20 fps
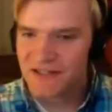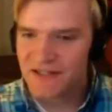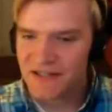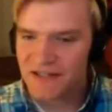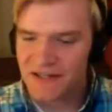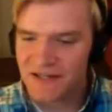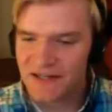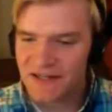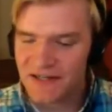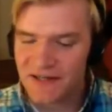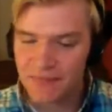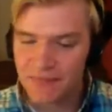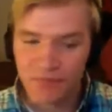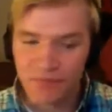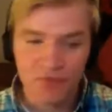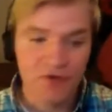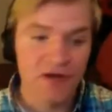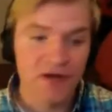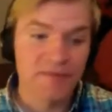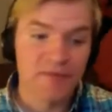uh,
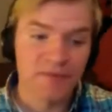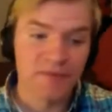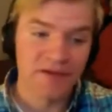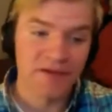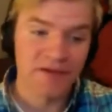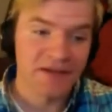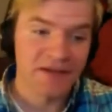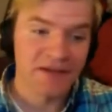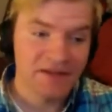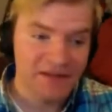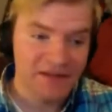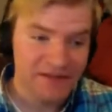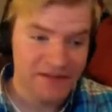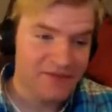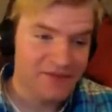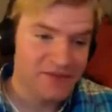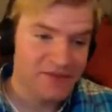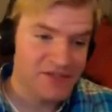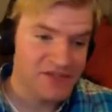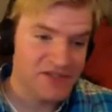probably if
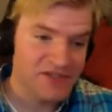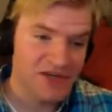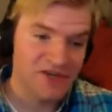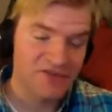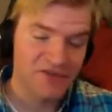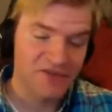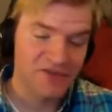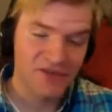it's software,